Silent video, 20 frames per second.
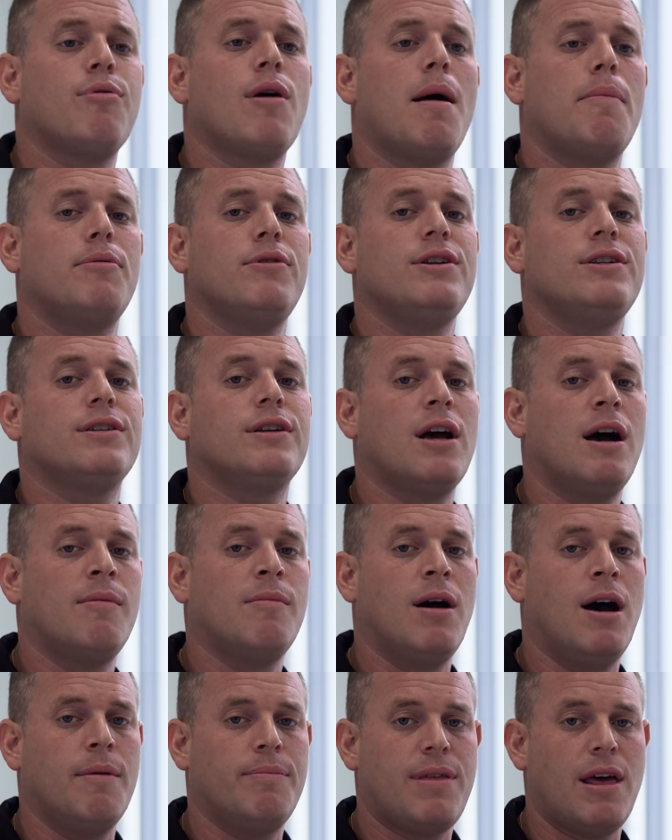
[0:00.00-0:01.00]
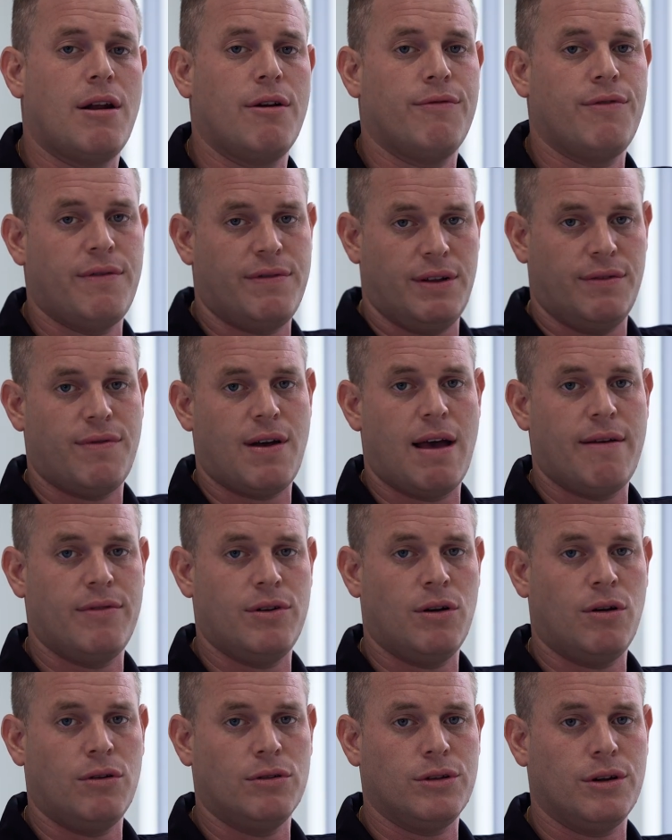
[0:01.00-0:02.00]
properties come up that are 55
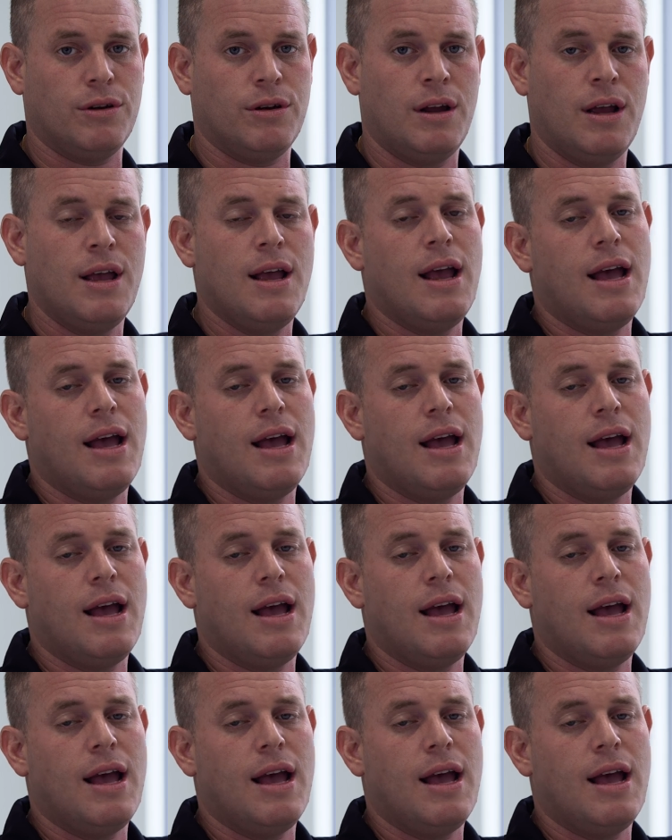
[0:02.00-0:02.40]
and older,